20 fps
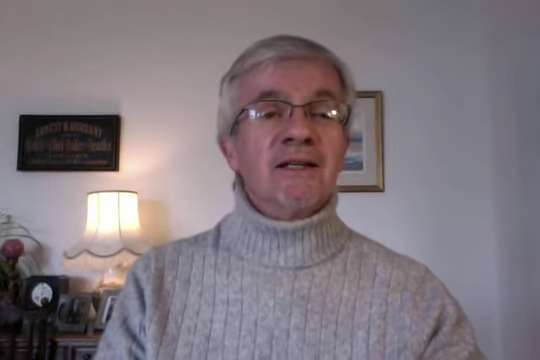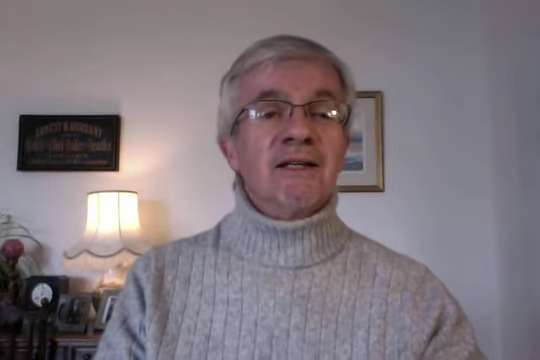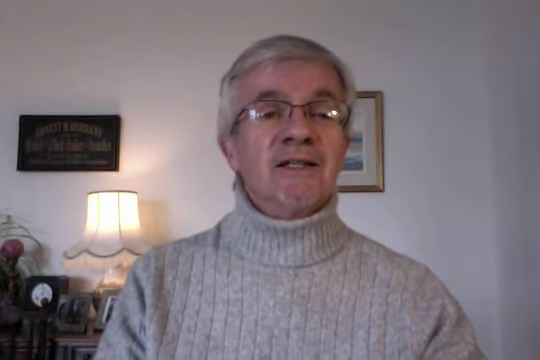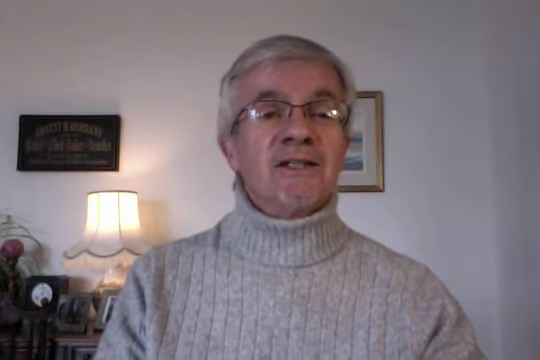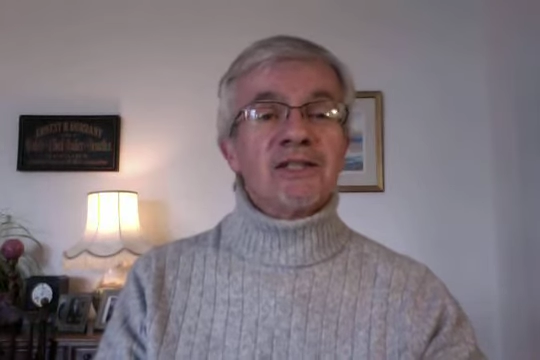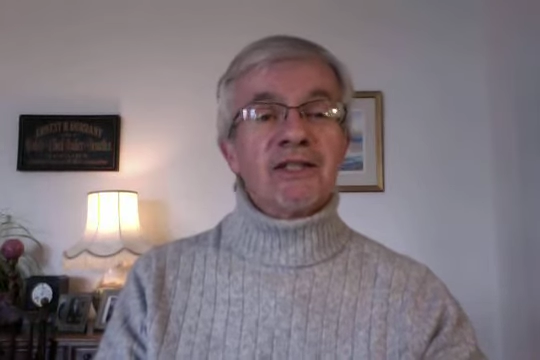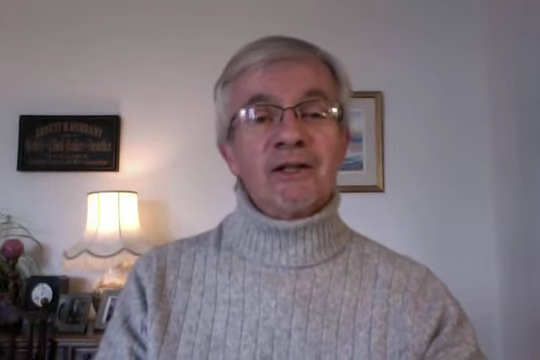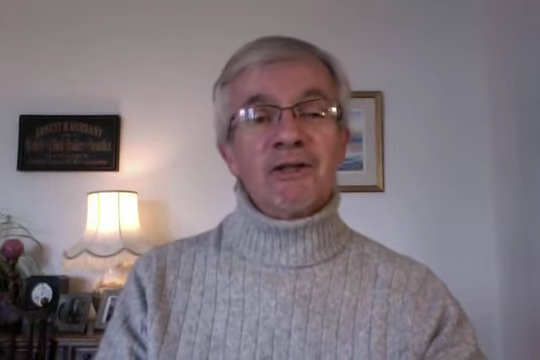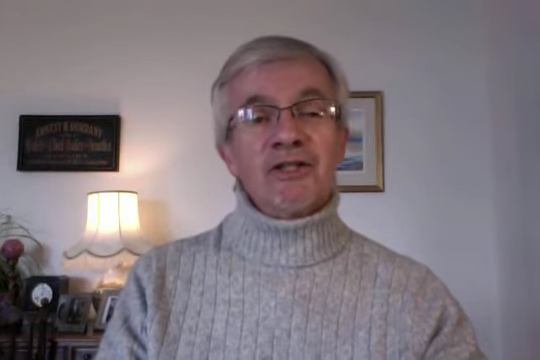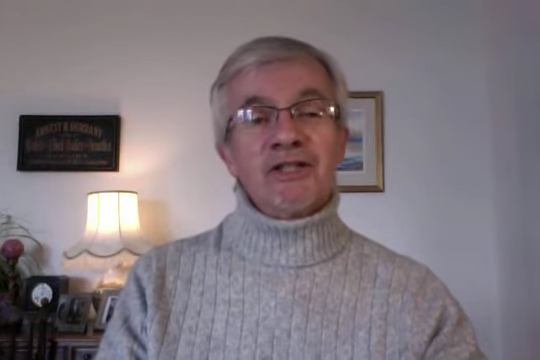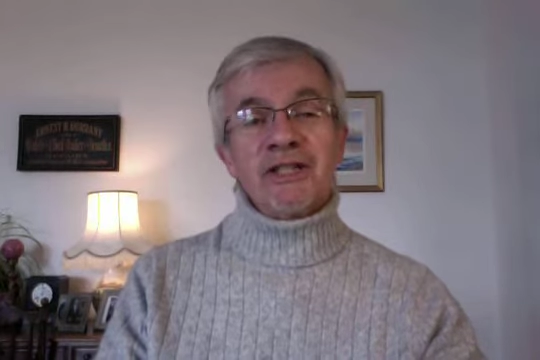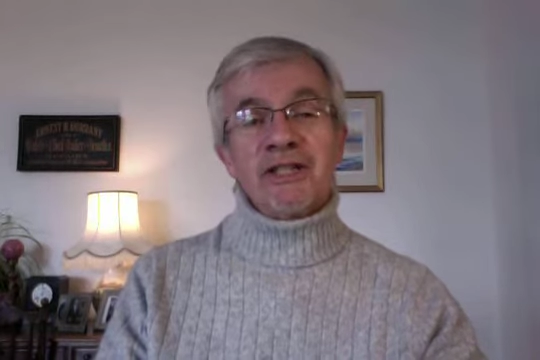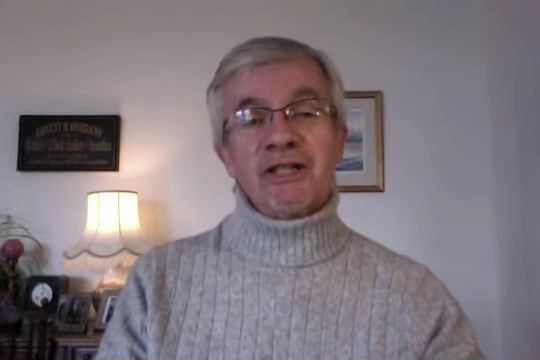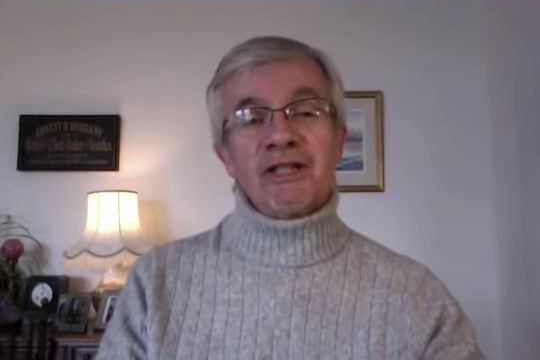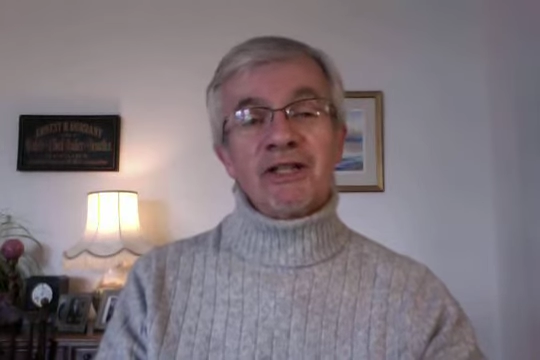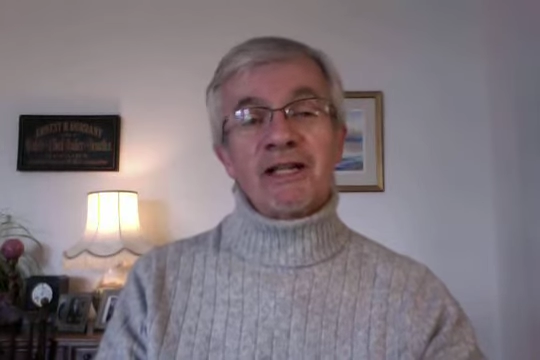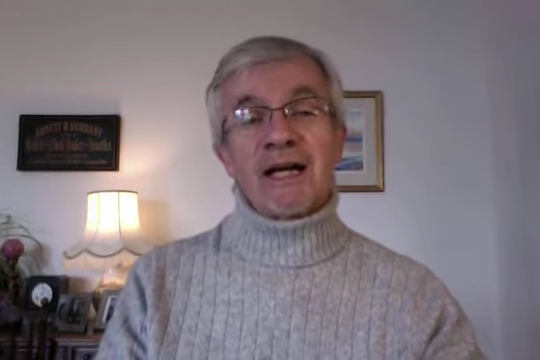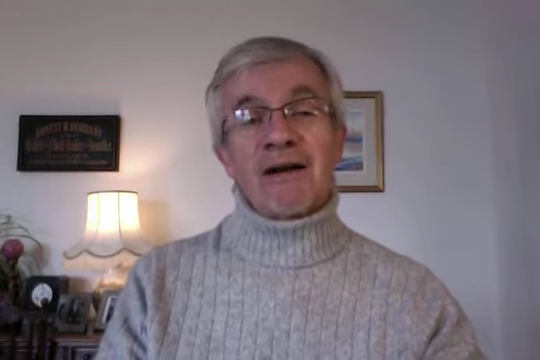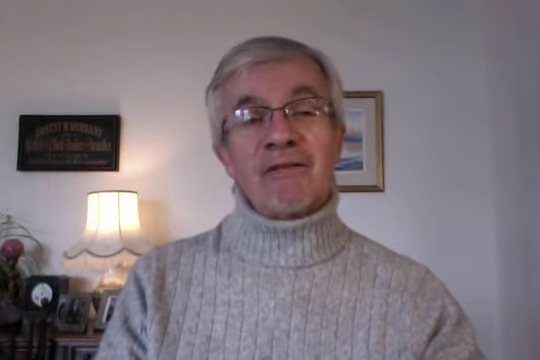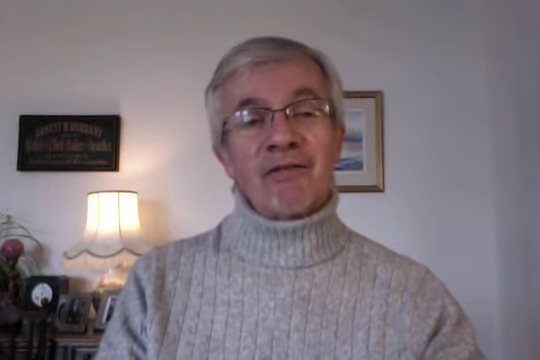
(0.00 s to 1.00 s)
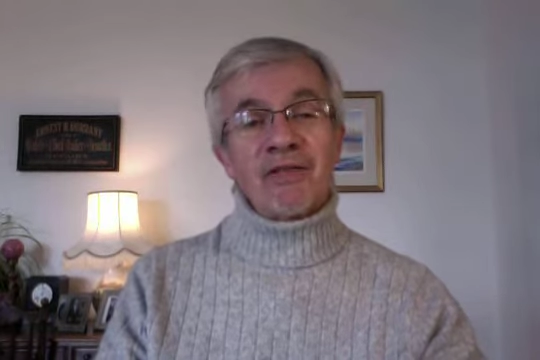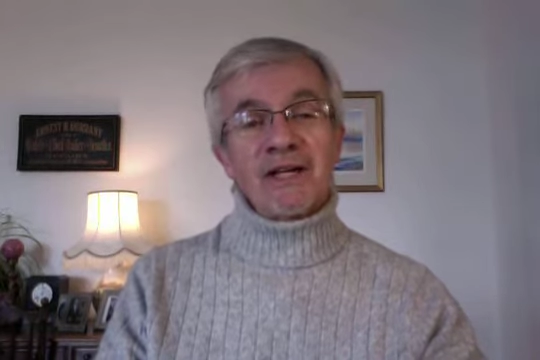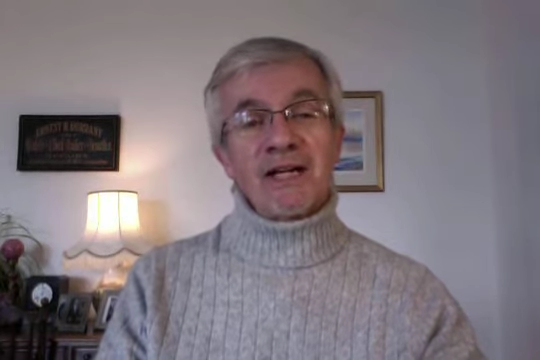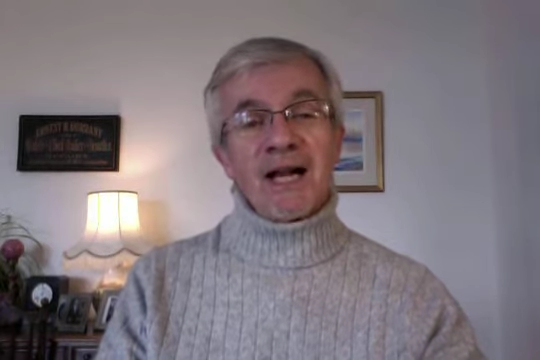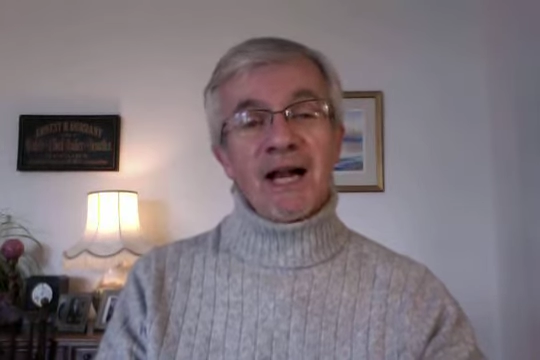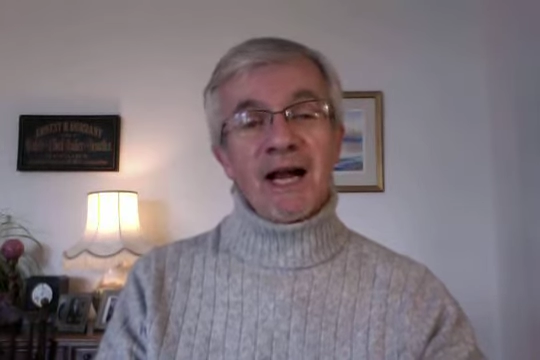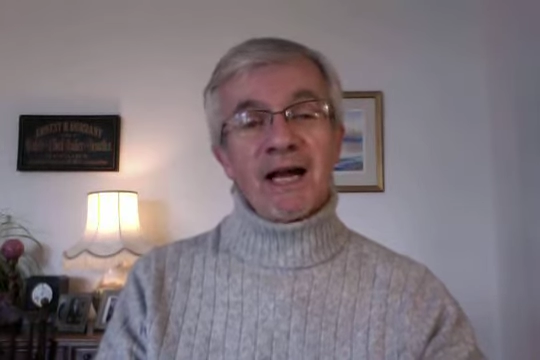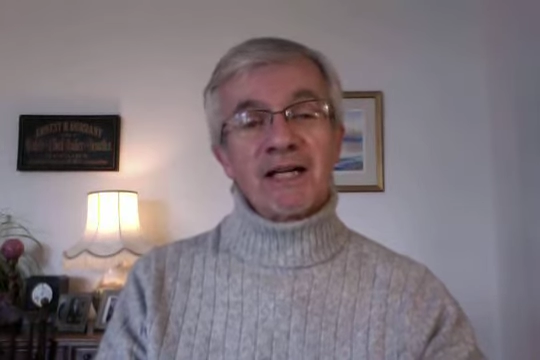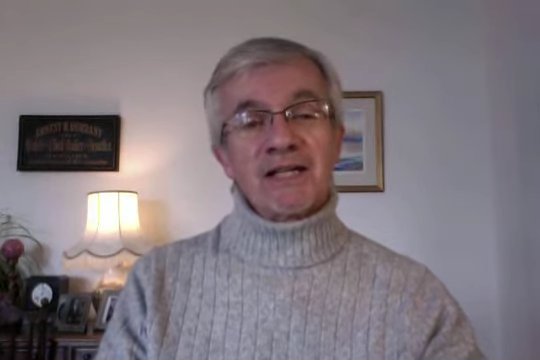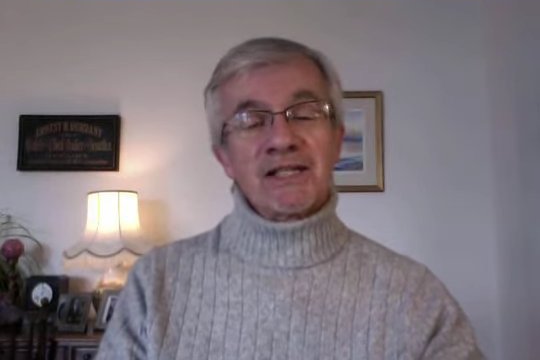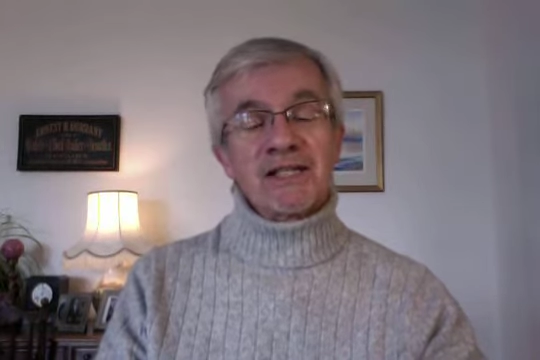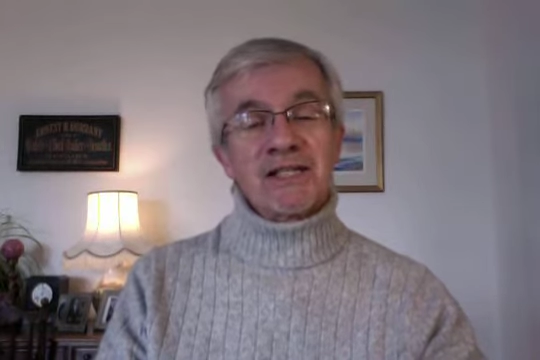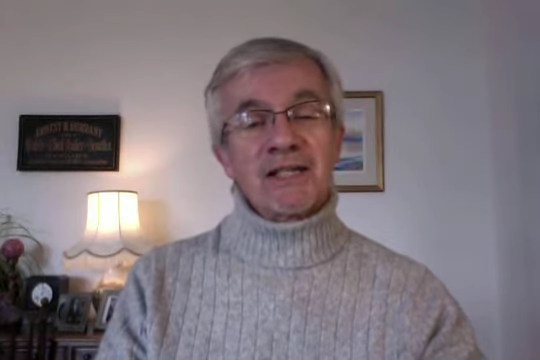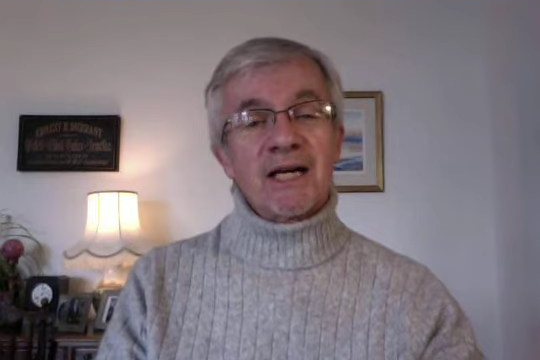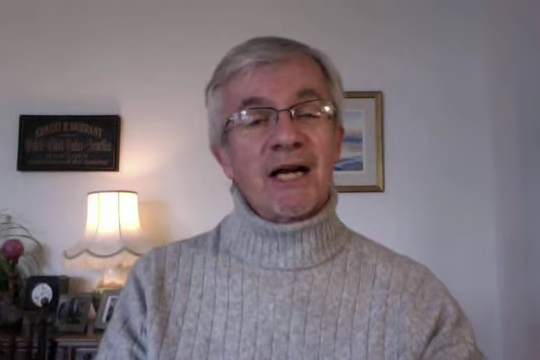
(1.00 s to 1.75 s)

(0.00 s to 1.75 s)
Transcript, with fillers: so she could have the cash